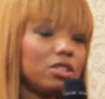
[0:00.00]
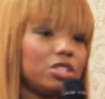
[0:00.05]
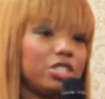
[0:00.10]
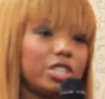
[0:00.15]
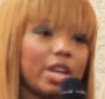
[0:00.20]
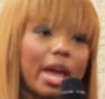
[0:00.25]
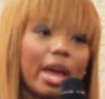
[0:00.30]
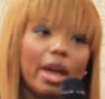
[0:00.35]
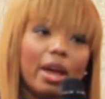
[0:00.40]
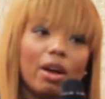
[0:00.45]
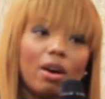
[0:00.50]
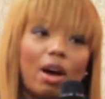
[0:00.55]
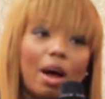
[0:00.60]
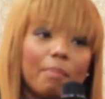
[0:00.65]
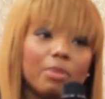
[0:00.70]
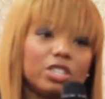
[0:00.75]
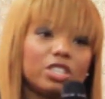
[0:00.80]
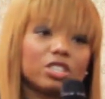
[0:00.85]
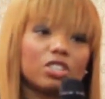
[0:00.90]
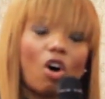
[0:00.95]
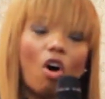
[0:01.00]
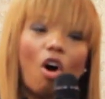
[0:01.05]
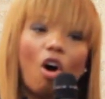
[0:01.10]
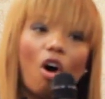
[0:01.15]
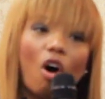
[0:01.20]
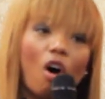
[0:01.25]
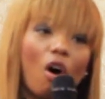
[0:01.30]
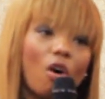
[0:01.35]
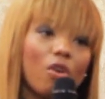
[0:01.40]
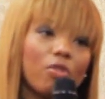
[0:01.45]
Jail, I mean, just
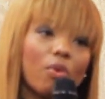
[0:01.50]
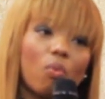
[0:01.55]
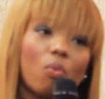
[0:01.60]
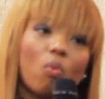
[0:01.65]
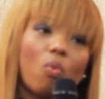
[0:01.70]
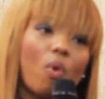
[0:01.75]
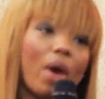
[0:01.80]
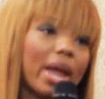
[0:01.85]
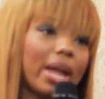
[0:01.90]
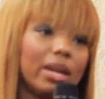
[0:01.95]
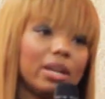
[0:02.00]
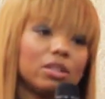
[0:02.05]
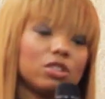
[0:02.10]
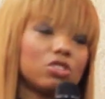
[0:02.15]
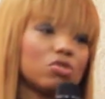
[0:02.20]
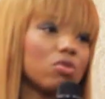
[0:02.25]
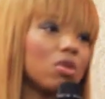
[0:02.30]
all the way,